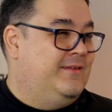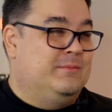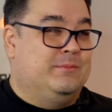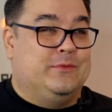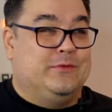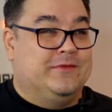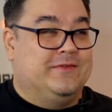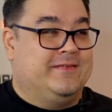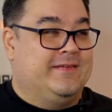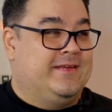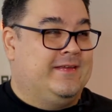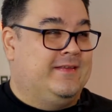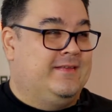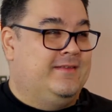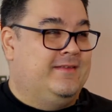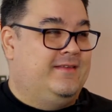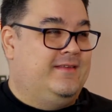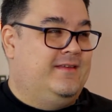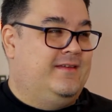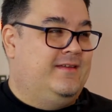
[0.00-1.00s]
simple
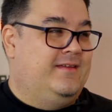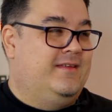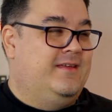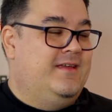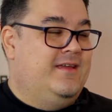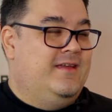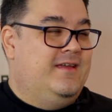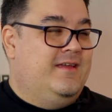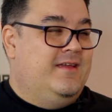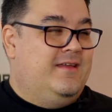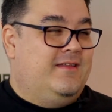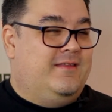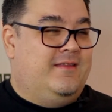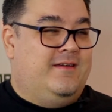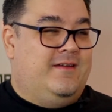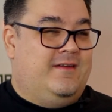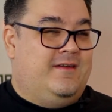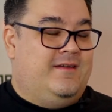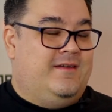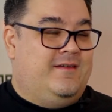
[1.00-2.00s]
scenes that
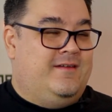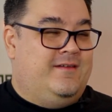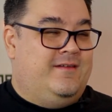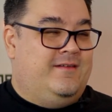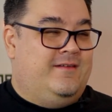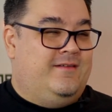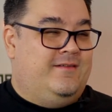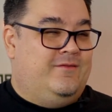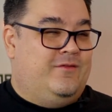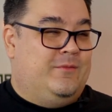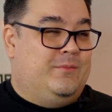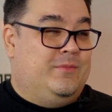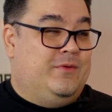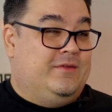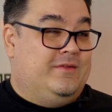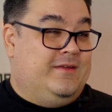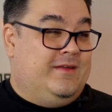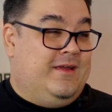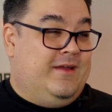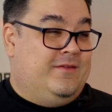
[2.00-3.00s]
were
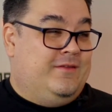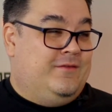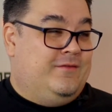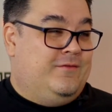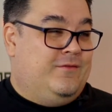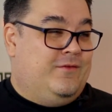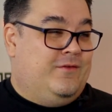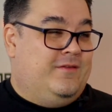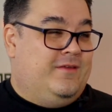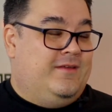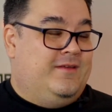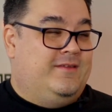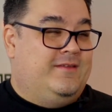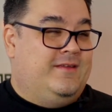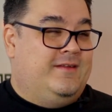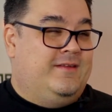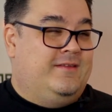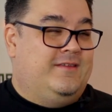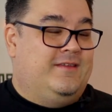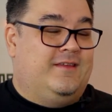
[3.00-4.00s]
put together for
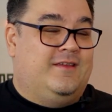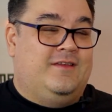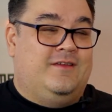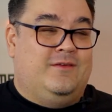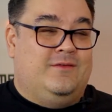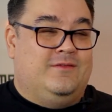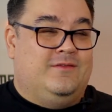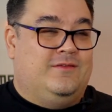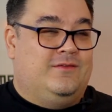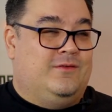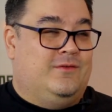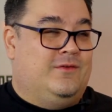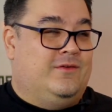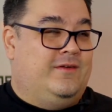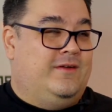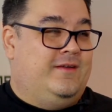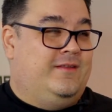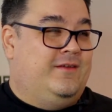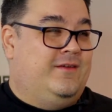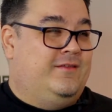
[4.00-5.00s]
this, and it's a cute
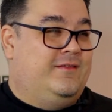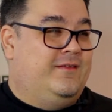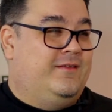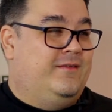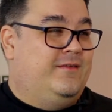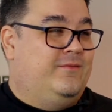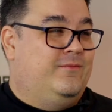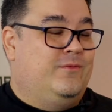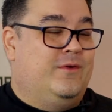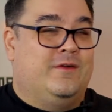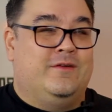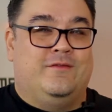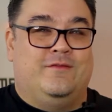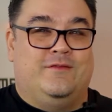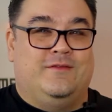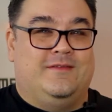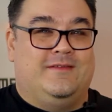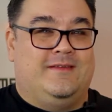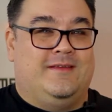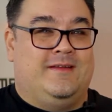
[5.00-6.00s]
story. There's a
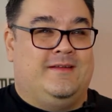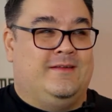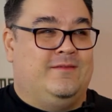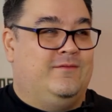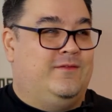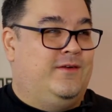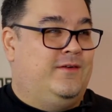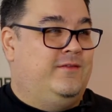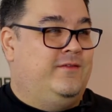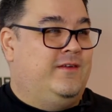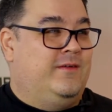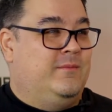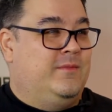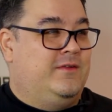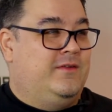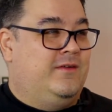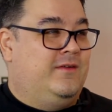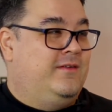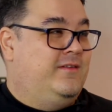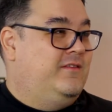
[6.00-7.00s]
wonderful scene
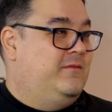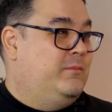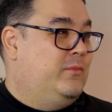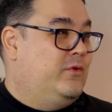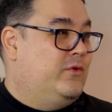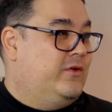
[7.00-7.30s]
involving Madonna's